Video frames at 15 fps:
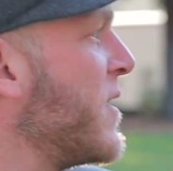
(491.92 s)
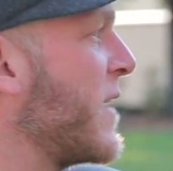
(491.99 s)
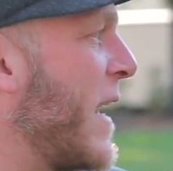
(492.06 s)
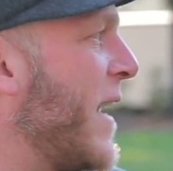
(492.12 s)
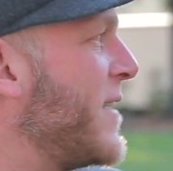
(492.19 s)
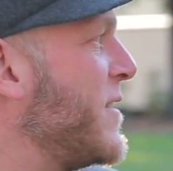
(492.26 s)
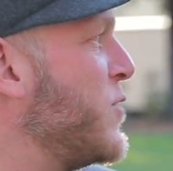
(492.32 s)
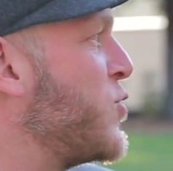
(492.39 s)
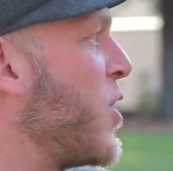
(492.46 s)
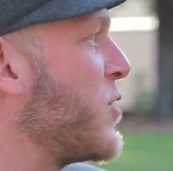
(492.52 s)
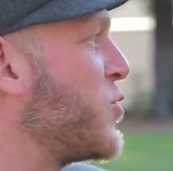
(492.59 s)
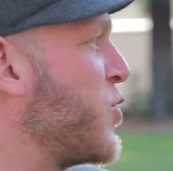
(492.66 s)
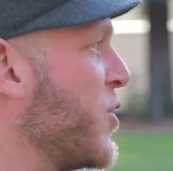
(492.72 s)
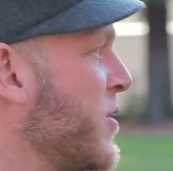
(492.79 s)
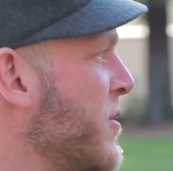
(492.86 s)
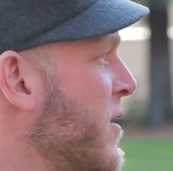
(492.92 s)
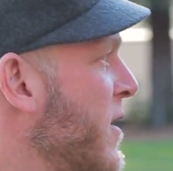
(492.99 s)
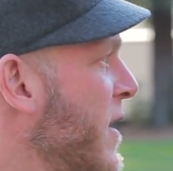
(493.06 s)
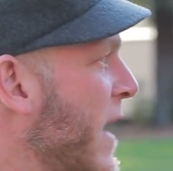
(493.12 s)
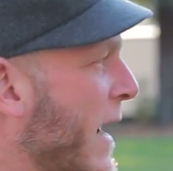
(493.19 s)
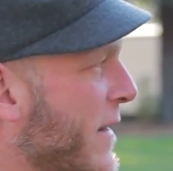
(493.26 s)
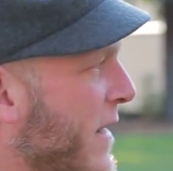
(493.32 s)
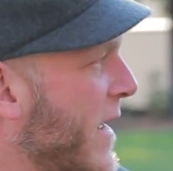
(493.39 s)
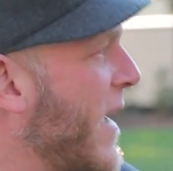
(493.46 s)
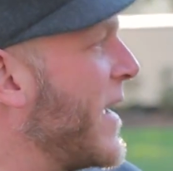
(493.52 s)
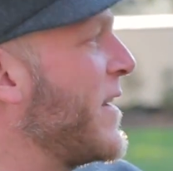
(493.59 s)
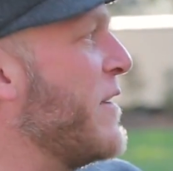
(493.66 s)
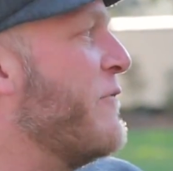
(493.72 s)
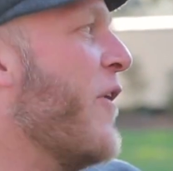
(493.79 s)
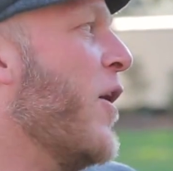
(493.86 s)
Candy Junction and the
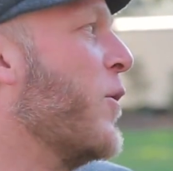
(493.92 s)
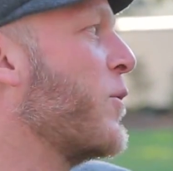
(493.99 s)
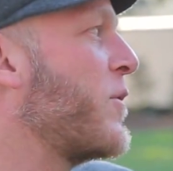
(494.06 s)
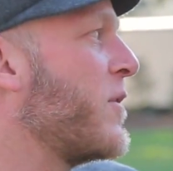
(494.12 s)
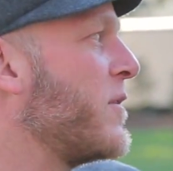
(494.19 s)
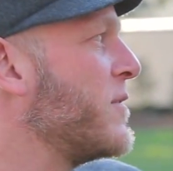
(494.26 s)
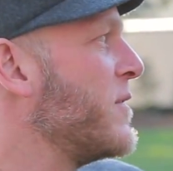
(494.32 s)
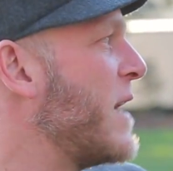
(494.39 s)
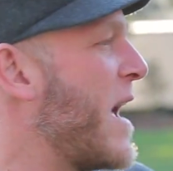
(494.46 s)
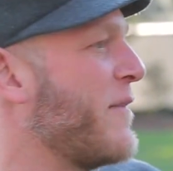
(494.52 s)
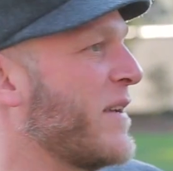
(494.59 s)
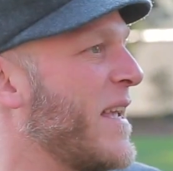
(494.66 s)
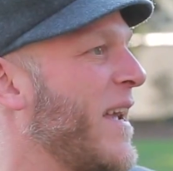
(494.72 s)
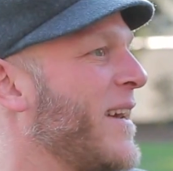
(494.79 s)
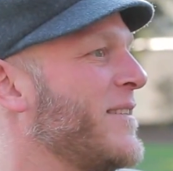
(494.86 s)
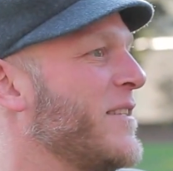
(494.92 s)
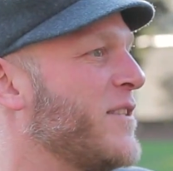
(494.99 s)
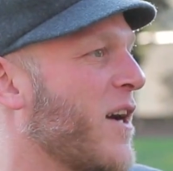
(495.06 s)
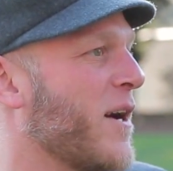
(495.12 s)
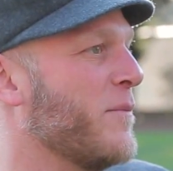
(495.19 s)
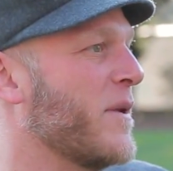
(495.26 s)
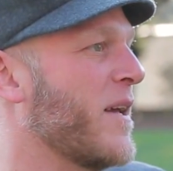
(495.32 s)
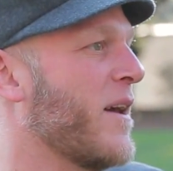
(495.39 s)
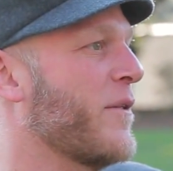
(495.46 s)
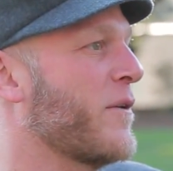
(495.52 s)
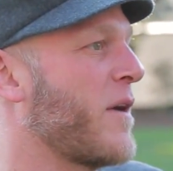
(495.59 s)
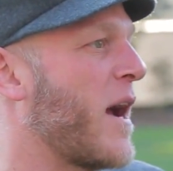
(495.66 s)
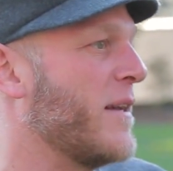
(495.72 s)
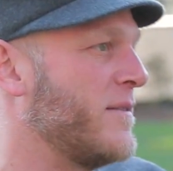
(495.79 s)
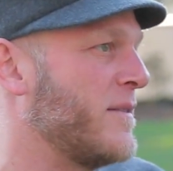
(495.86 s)
Candy Folk yeah. a candy time
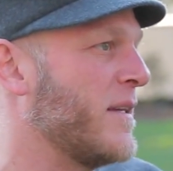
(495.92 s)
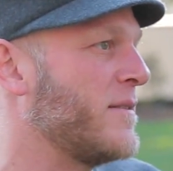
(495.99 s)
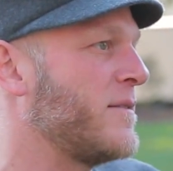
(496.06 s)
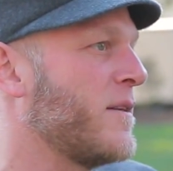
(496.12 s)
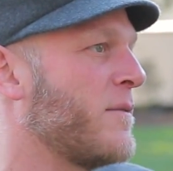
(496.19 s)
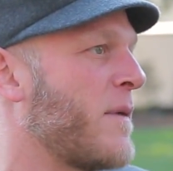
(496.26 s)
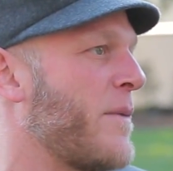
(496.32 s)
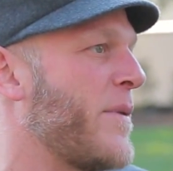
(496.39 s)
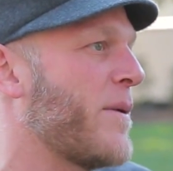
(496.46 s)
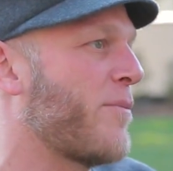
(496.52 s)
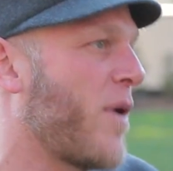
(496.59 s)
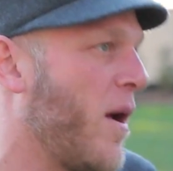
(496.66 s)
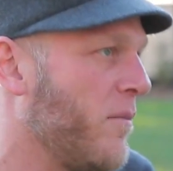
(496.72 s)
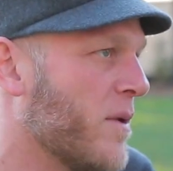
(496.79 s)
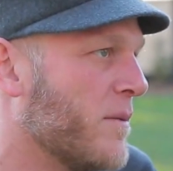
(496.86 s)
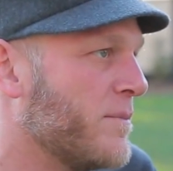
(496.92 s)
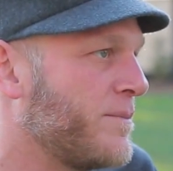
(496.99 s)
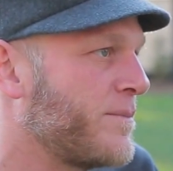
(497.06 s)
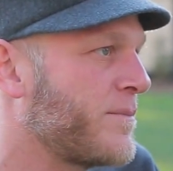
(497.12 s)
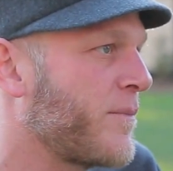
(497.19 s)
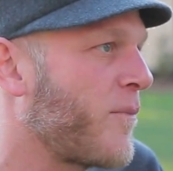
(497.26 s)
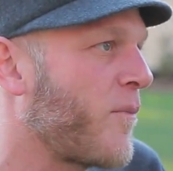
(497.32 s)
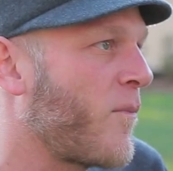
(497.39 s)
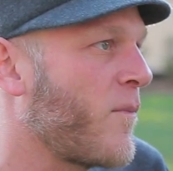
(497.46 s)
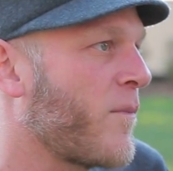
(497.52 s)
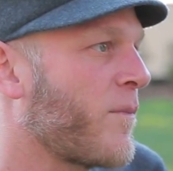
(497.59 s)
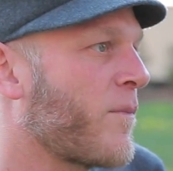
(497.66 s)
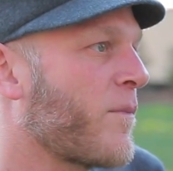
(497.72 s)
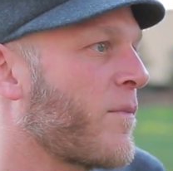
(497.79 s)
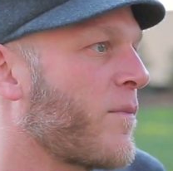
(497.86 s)
together, I think there might be a problem.
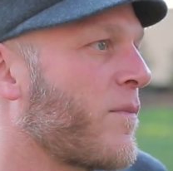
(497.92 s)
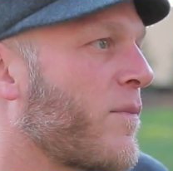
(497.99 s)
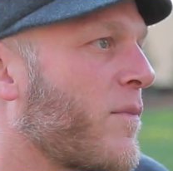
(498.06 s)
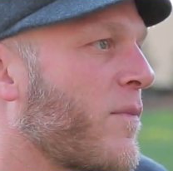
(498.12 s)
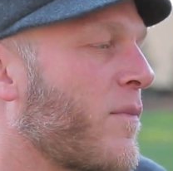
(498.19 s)
I would like